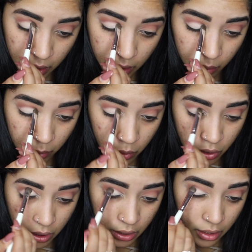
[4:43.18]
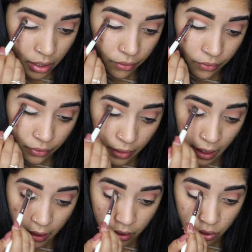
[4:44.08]
And I'm using a
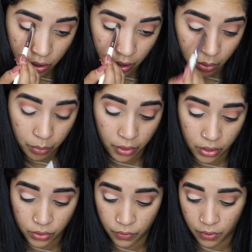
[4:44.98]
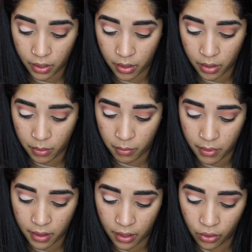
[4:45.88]
flat shader brush from
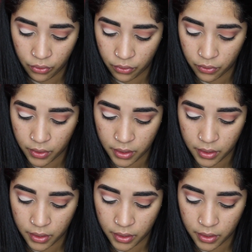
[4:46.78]
e.l.f.